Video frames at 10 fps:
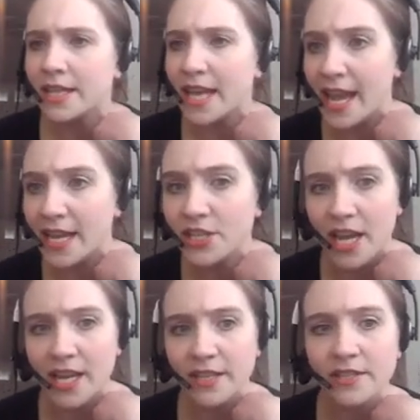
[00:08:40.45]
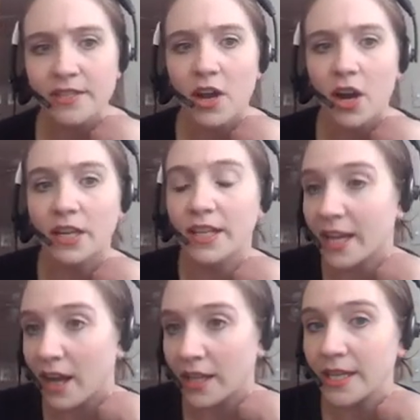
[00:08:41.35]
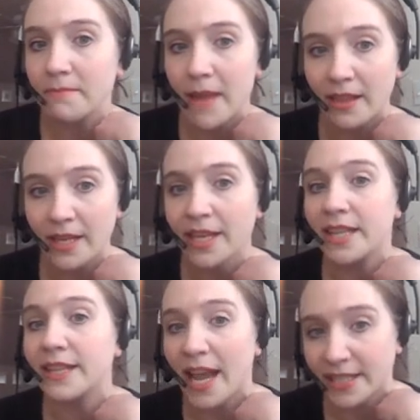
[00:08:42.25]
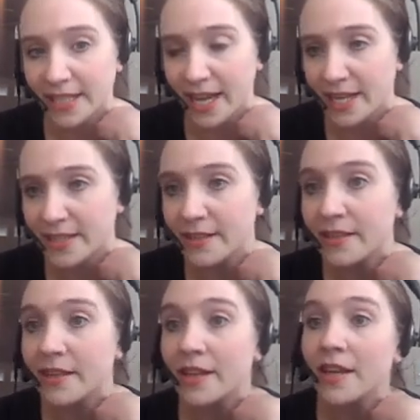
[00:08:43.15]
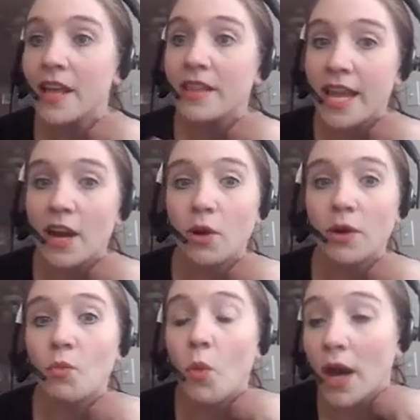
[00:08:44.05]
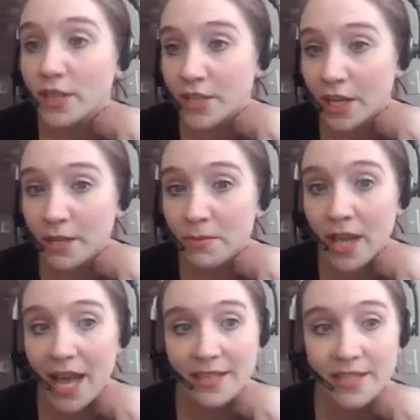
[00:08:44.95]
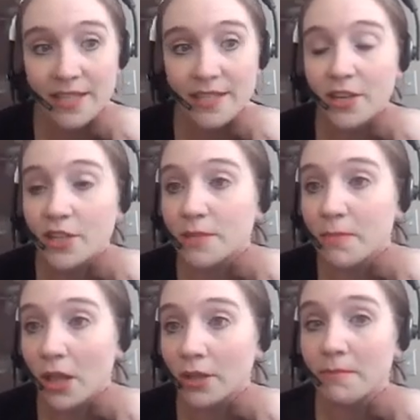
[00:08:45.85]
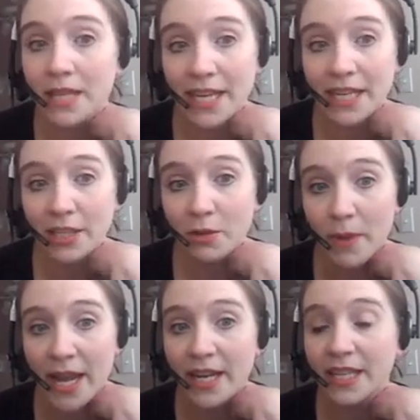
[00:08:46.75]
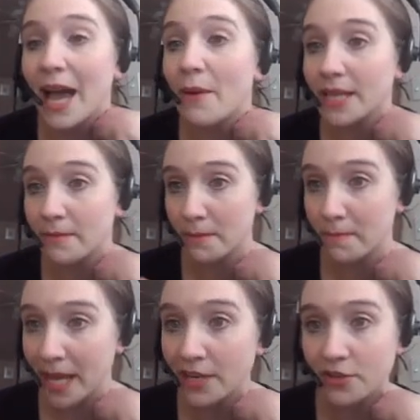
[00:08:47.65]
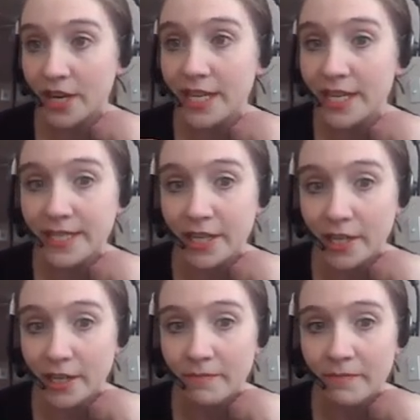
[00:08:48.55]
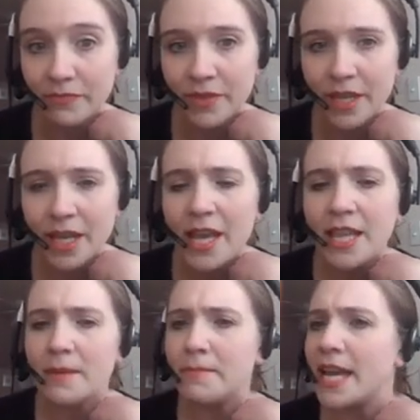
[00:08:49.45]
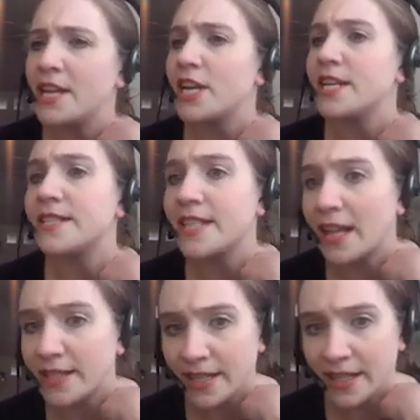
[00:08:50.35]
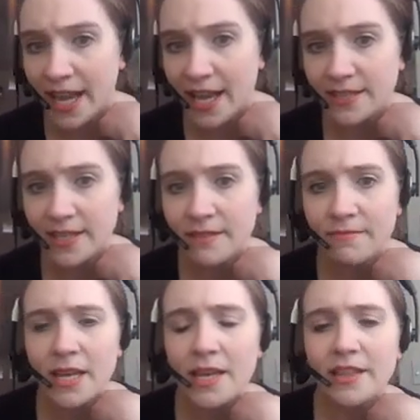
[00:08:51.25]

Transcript: The AHAs, are glycolic, malic, and lactic acid. They are water soluble acids that are smaller in molecular weight, allowing them to penetrate easier. The BHA is salicylic acid.